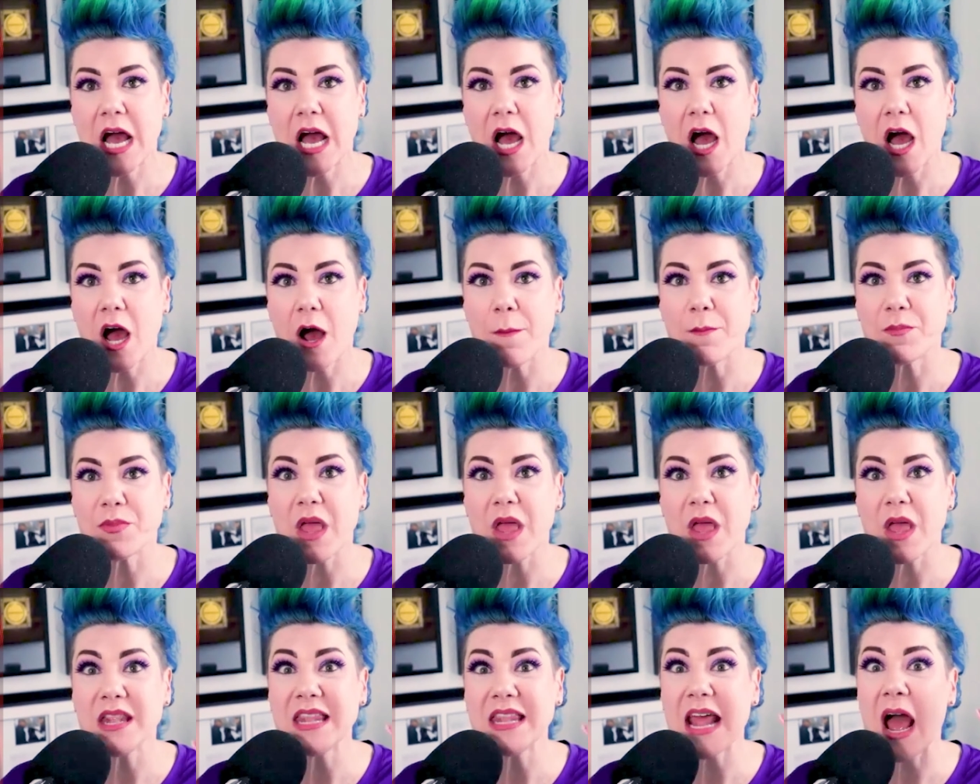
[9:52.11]
Um,
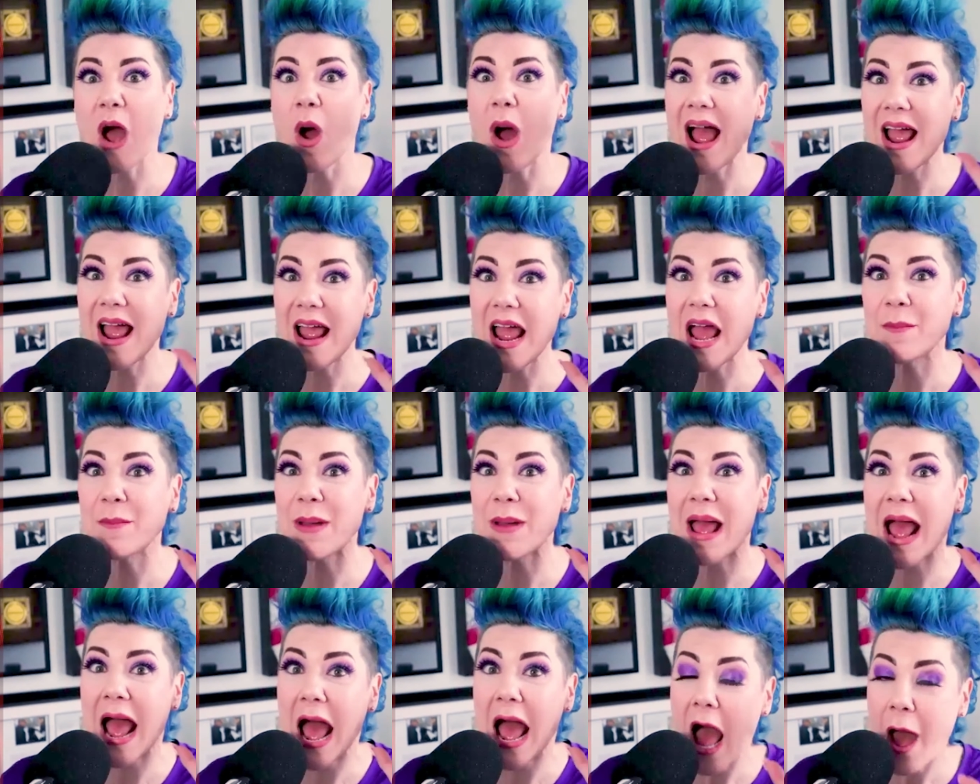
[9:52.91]
now, I am
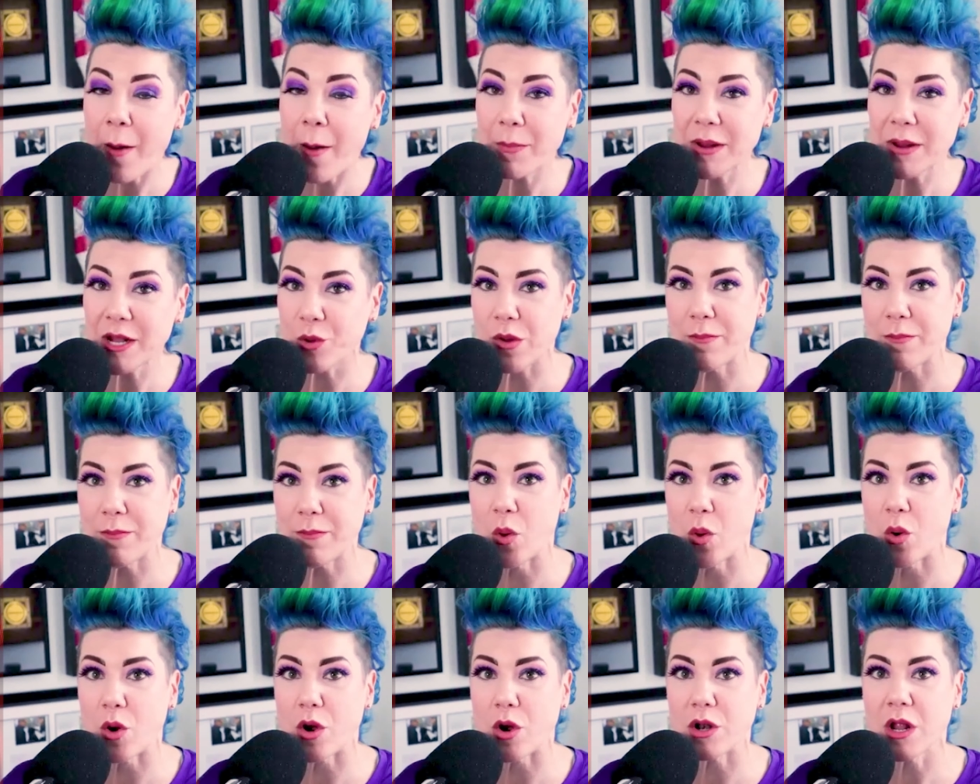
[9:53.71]
happy to
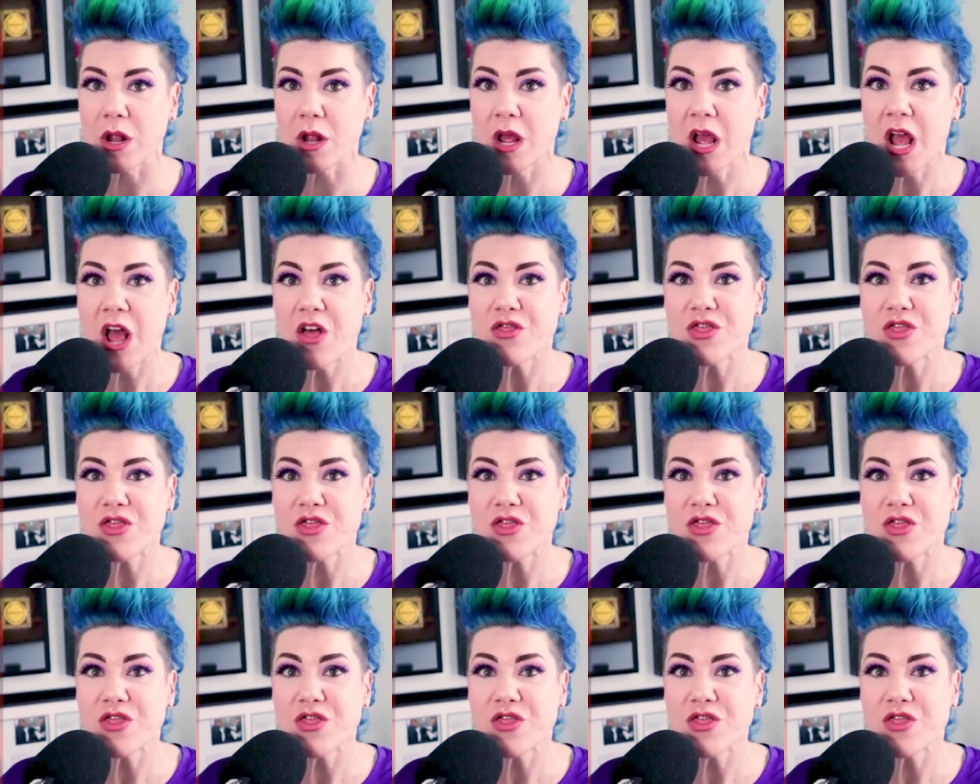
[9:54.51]
report